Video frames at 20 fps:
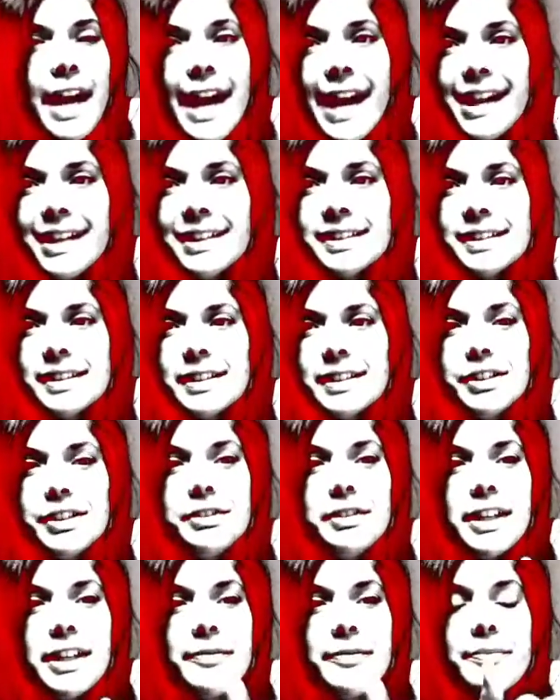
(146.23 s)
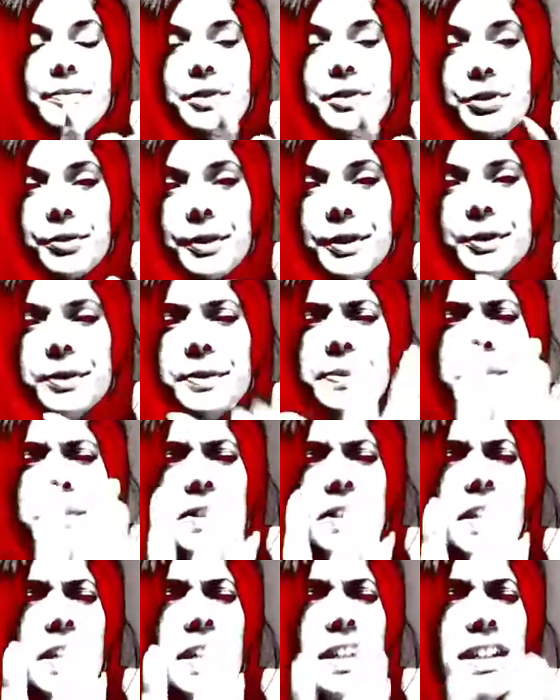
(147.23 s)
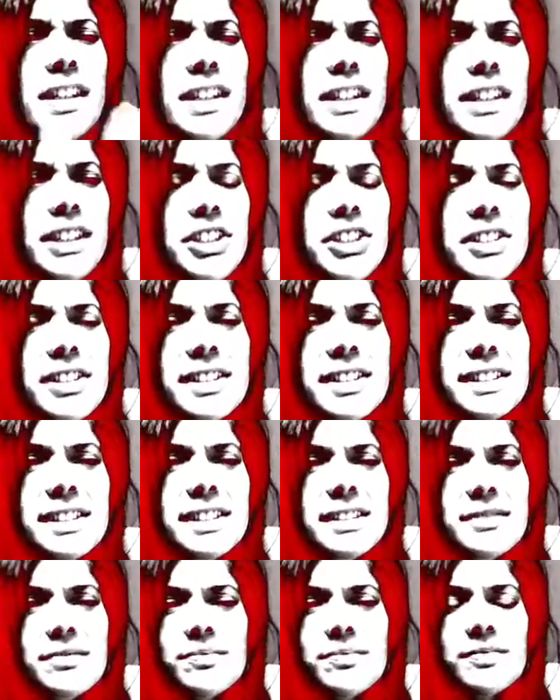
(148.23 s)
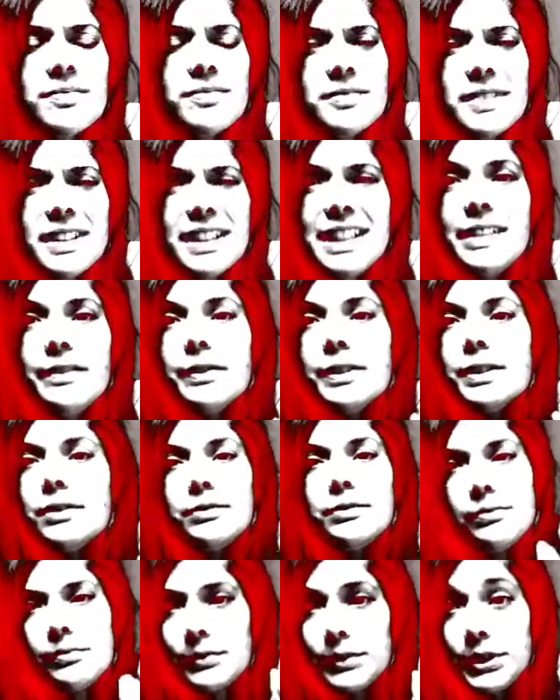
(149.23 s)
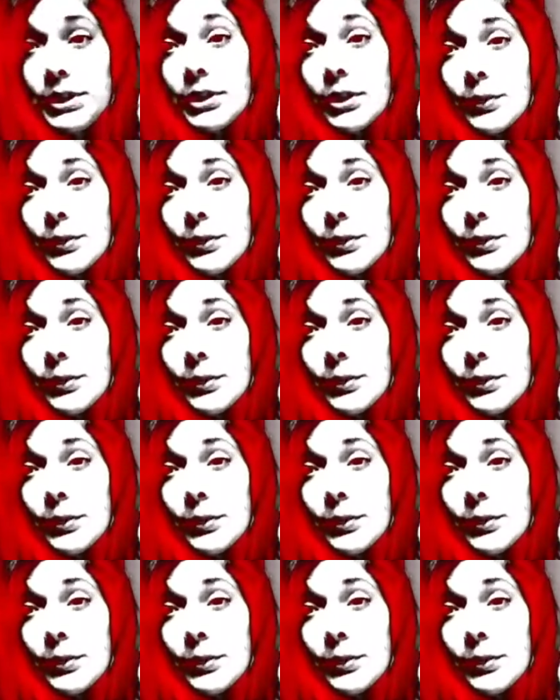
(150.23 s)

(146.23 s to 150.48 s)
acid, you have shrooms, just... Even, you